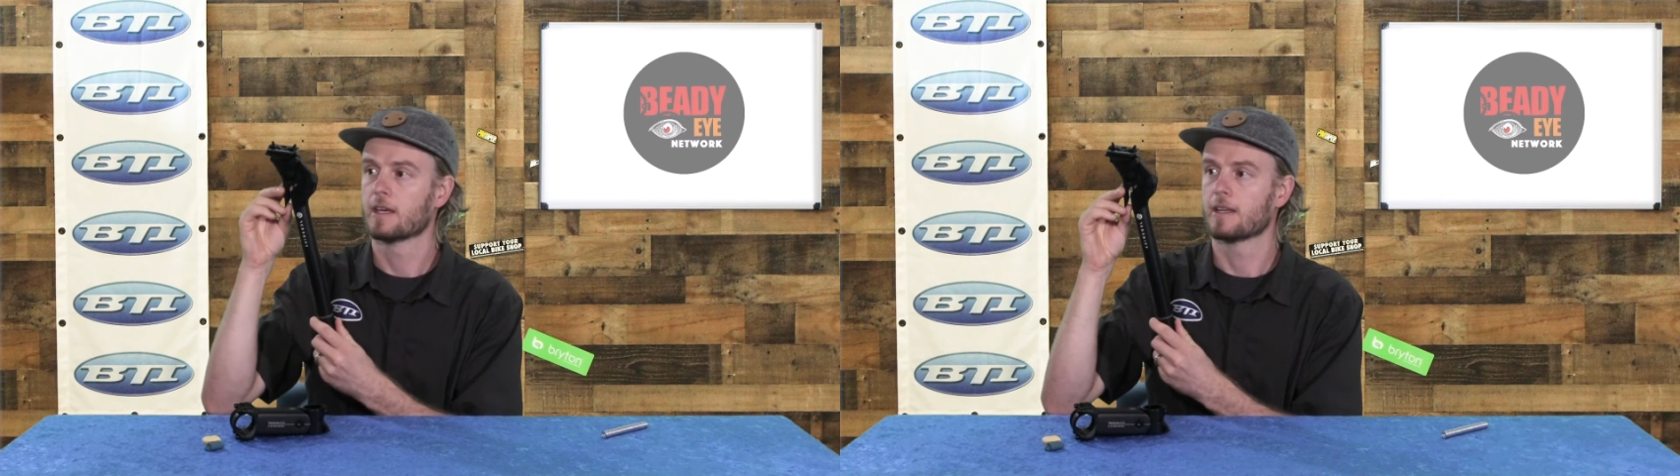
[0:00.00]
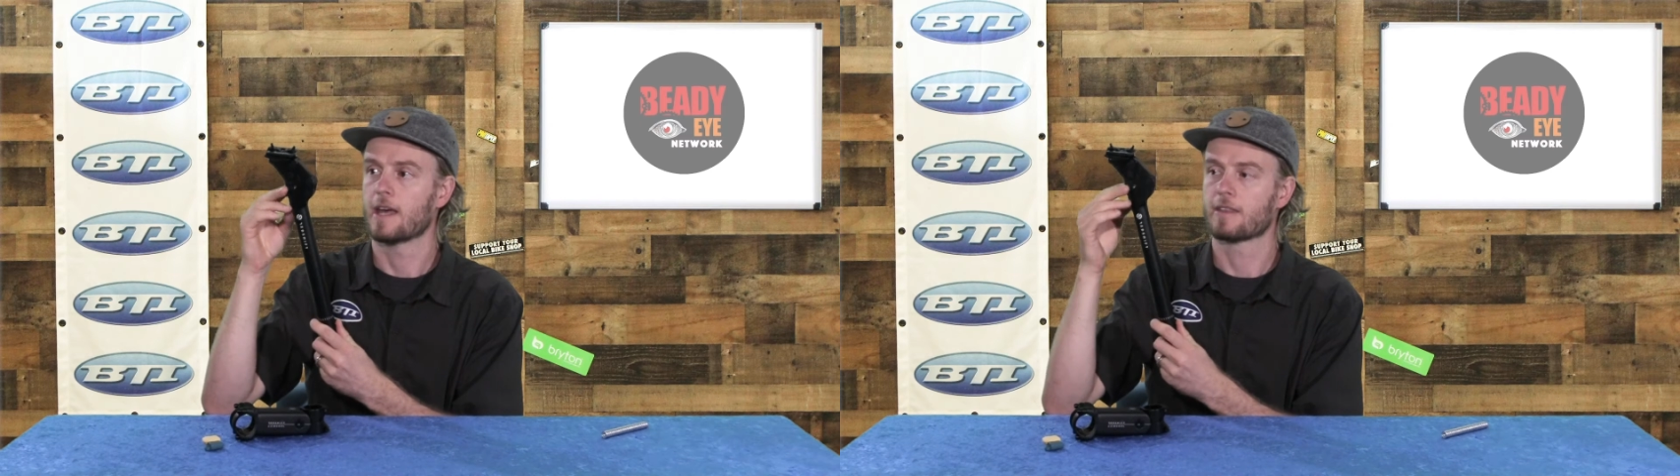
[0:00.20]

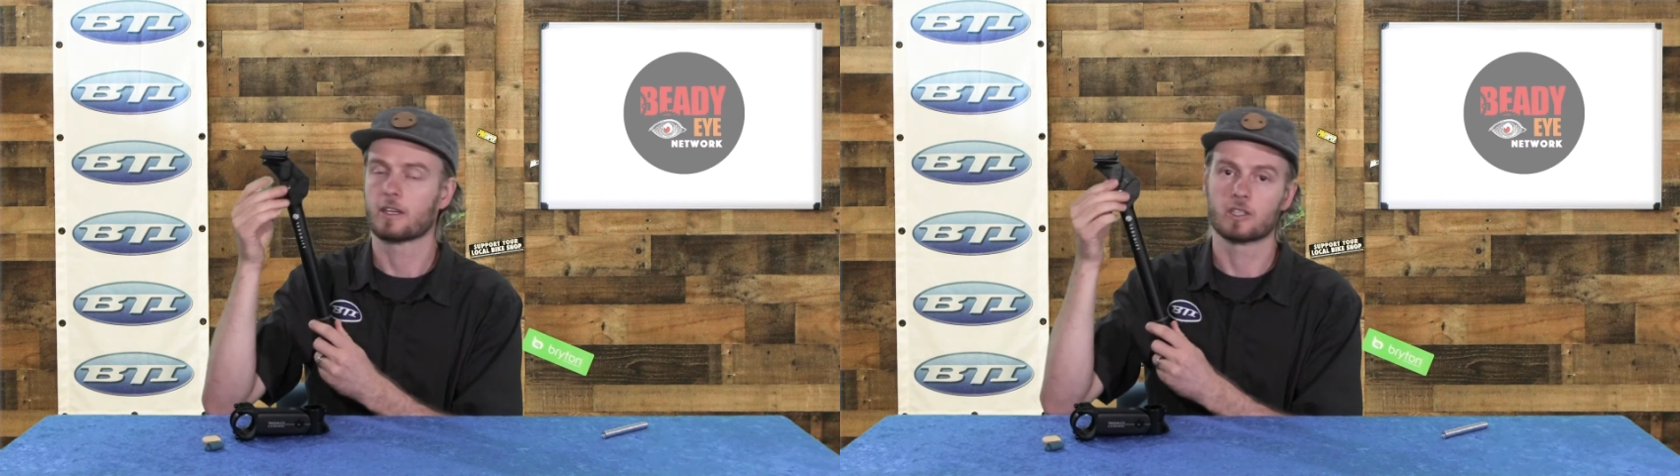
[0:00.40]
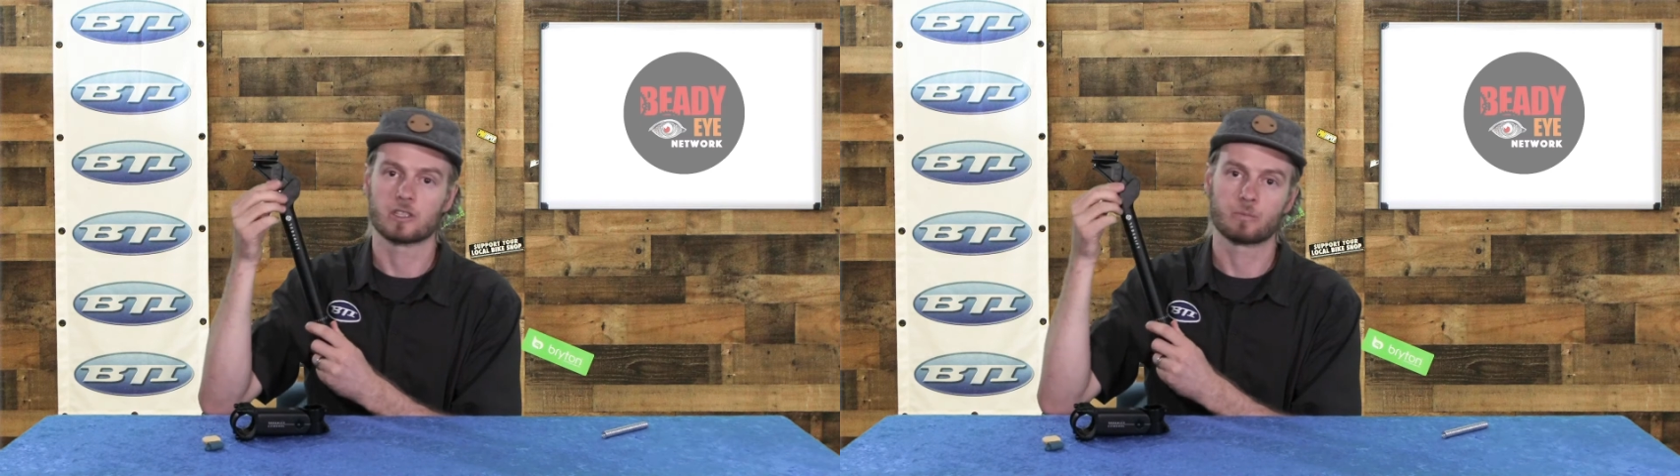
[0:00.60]
And that
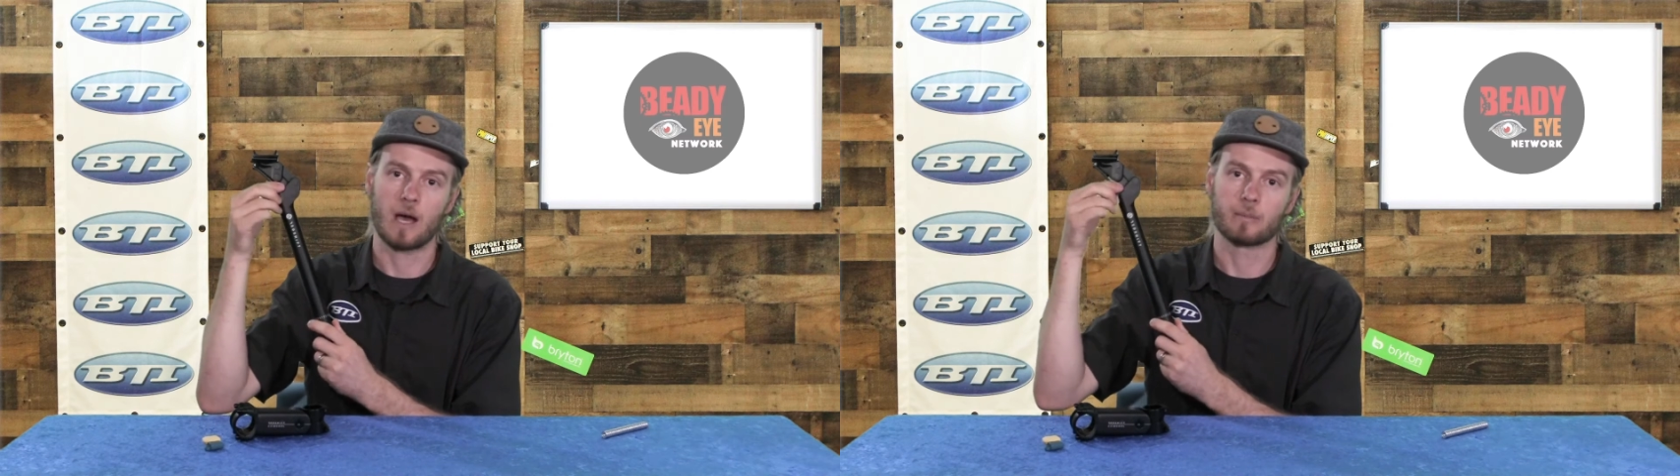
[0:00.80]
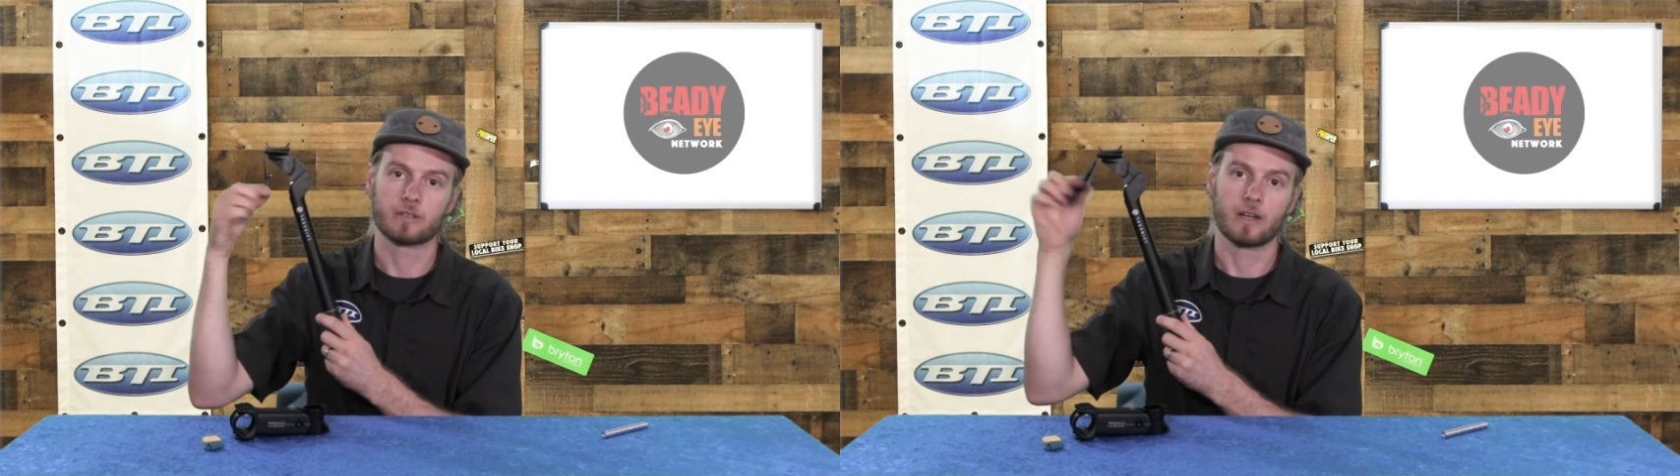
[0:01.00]
thing just
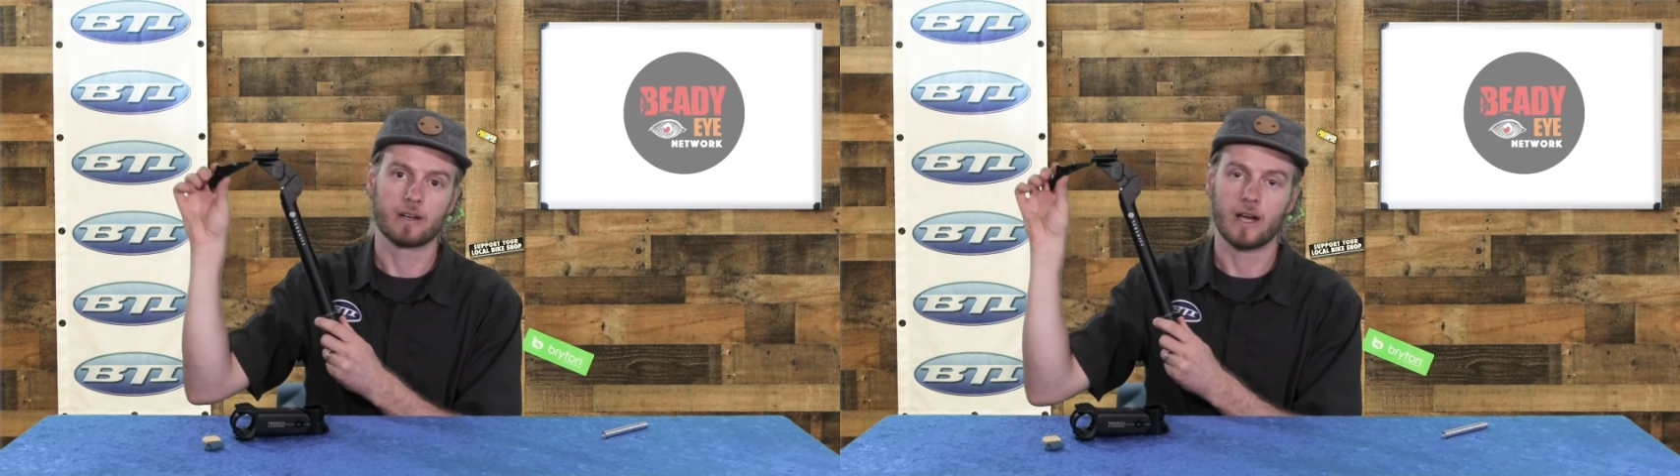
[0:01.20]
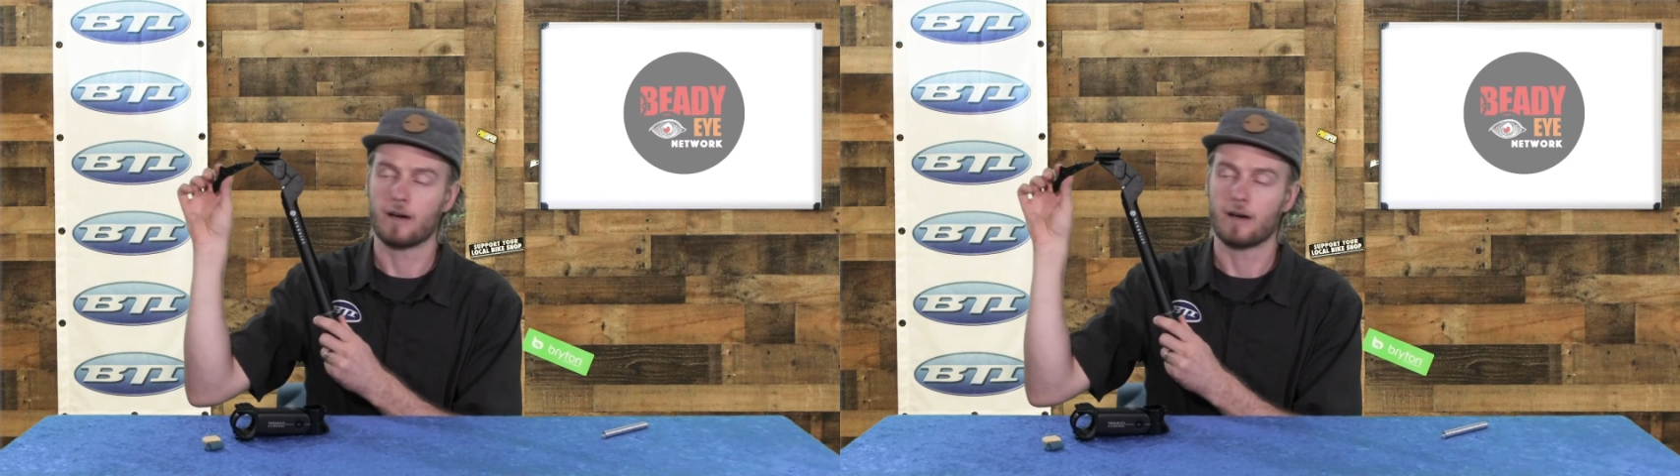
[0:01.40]
pops on and